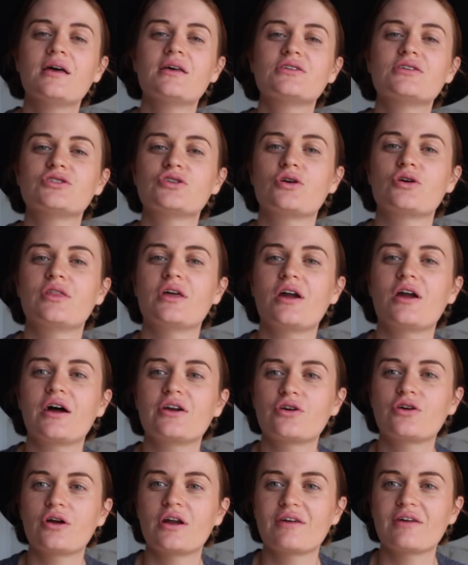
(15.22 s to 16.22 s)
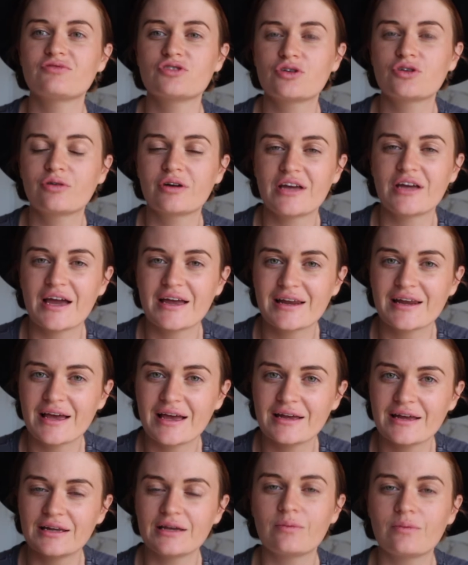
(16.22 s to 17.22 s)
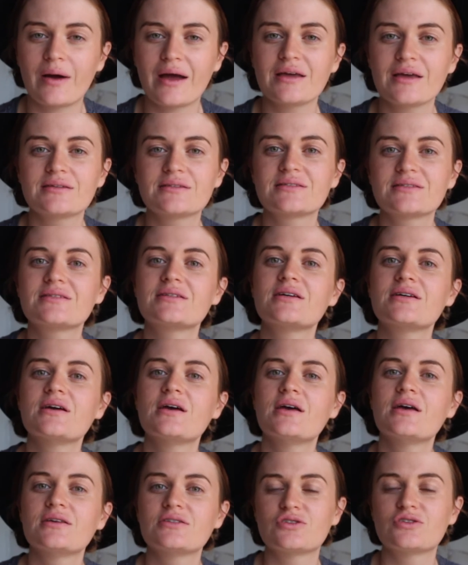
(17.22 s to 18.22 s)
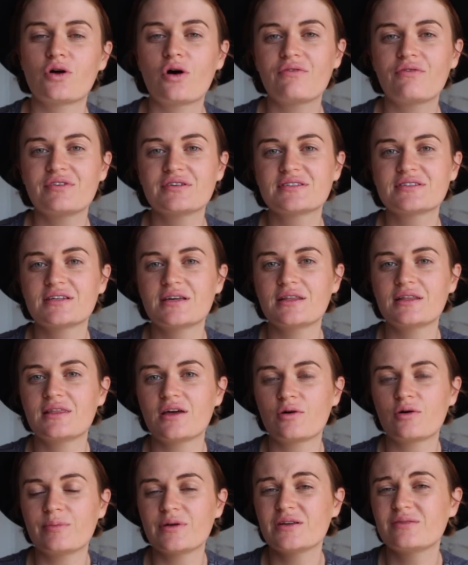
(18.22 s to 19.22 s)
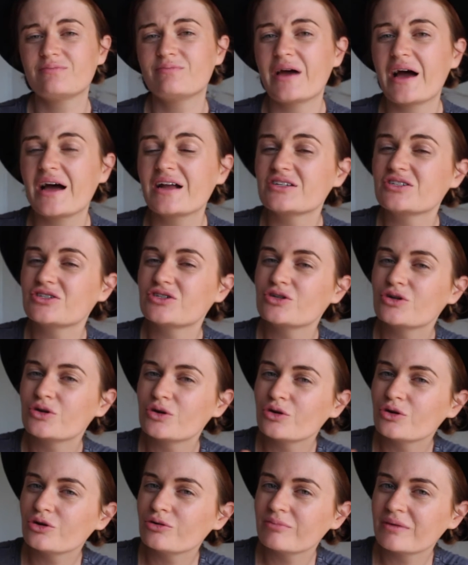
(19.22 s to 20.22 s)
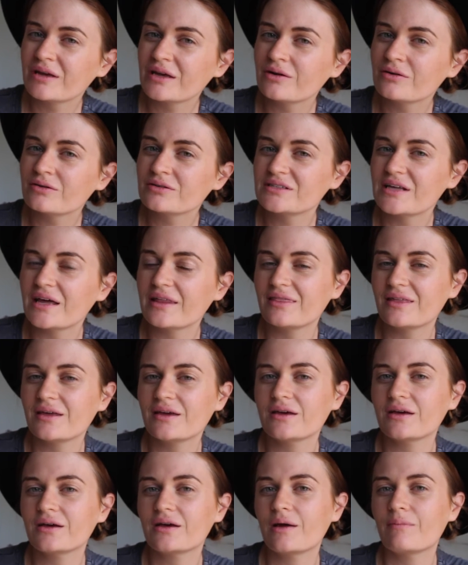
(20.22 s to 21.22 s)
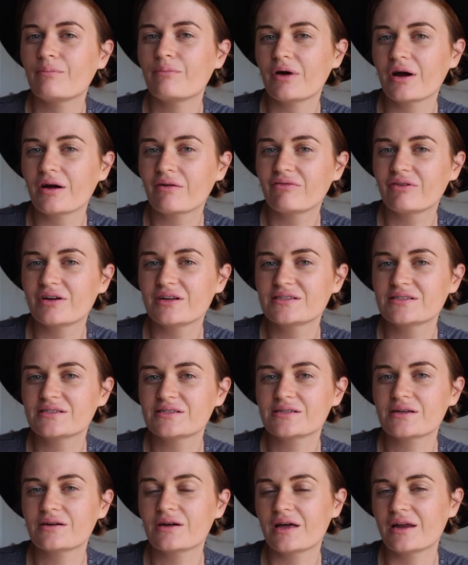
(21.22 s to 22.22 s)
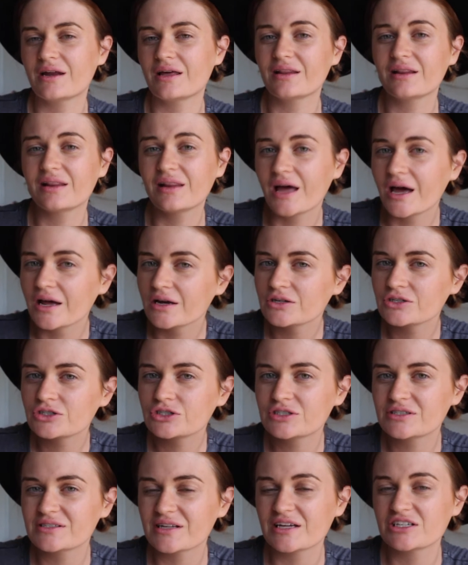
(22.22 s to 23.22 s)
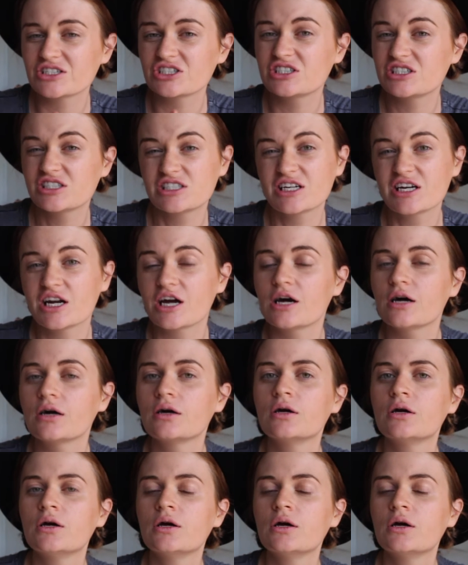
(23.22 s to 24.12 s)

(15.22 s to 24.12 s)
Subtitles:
so that I don't have to create any waste. So obviously there'll be about 2 meals, I think, a breakfast and a lunch slash dinner.